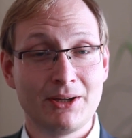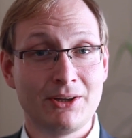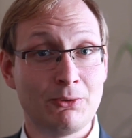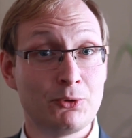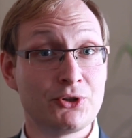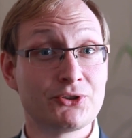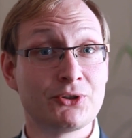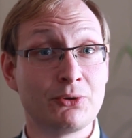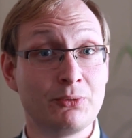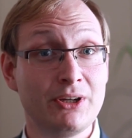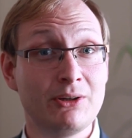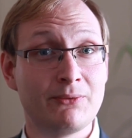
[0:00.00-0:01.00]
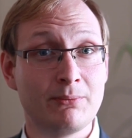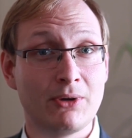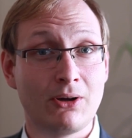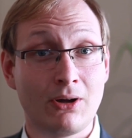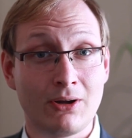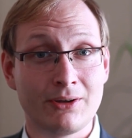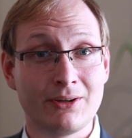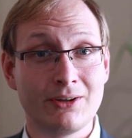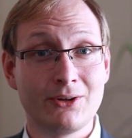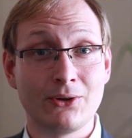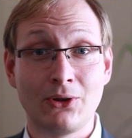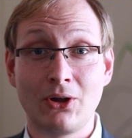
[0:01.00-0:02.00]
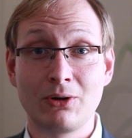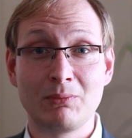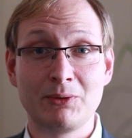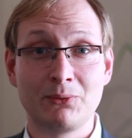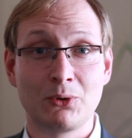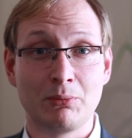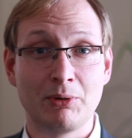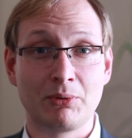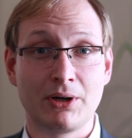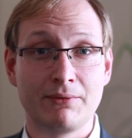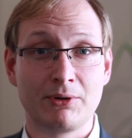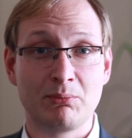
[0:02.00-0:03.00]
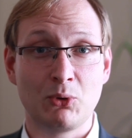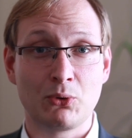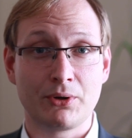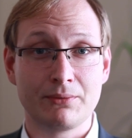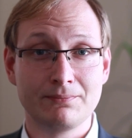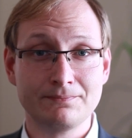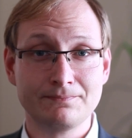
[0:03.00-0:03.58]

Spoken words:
They were just agreed on long before we were ever born.